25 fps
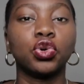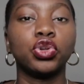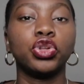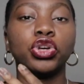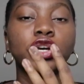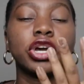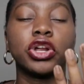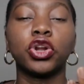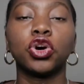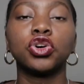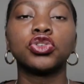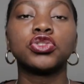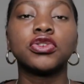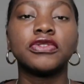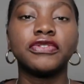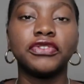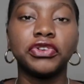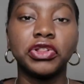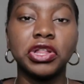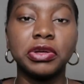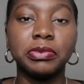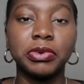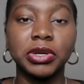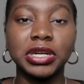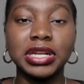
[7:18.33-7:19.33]
You can also
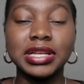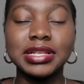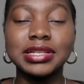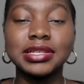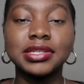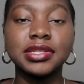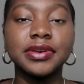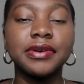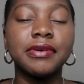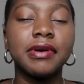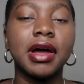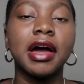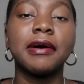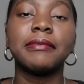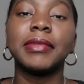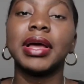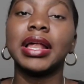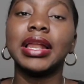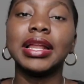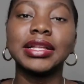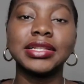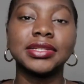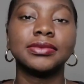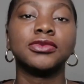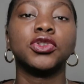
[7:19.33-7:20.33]
follow him on Instagram
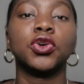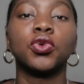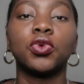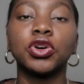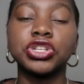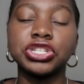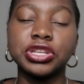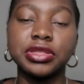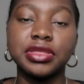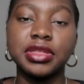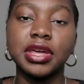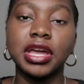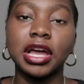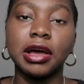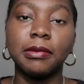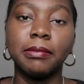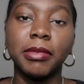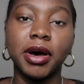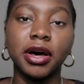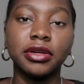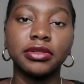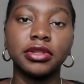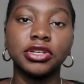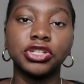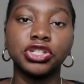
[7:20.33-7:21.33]
and let him know what you think
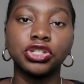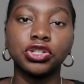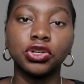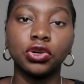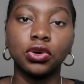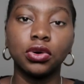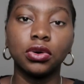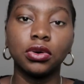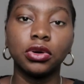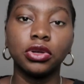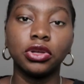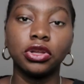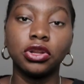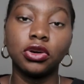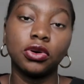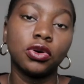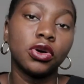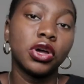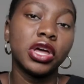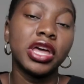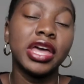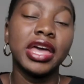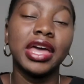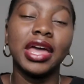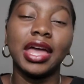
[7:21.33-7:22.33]
about the show. You know,
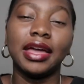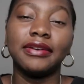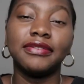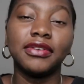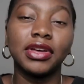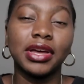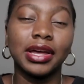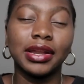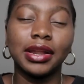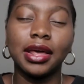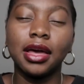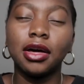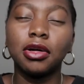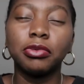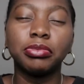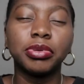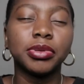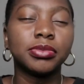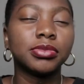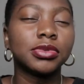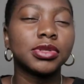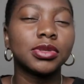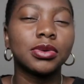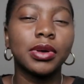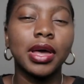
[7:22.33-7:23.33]
if you can help
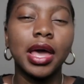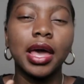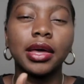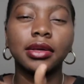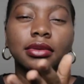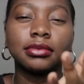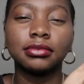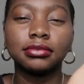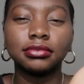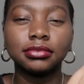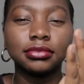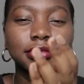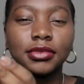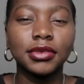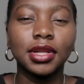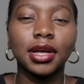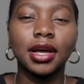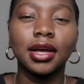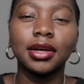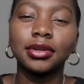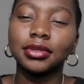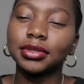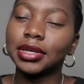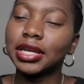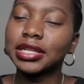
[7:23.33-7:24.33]
him to, hey,
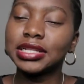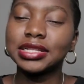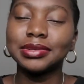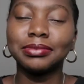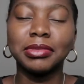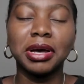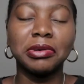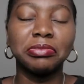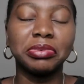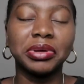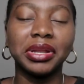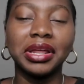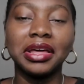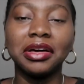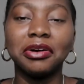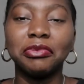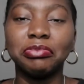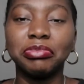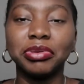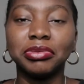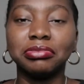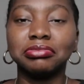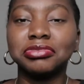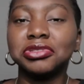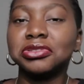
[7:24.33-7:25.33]
hit him up and
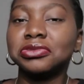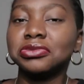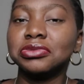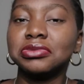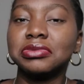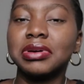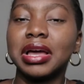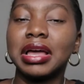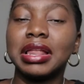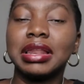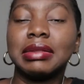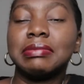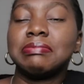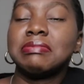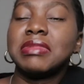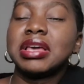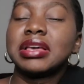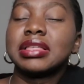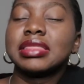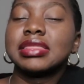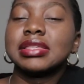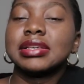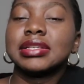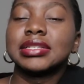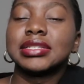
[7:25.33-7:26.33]
help him do and
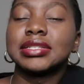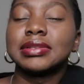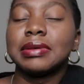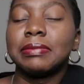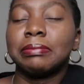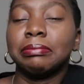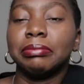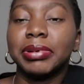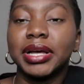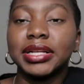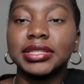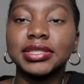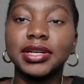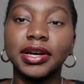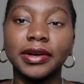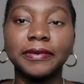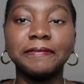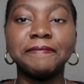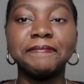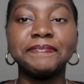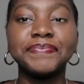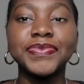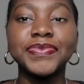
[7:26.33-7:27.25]
make this better.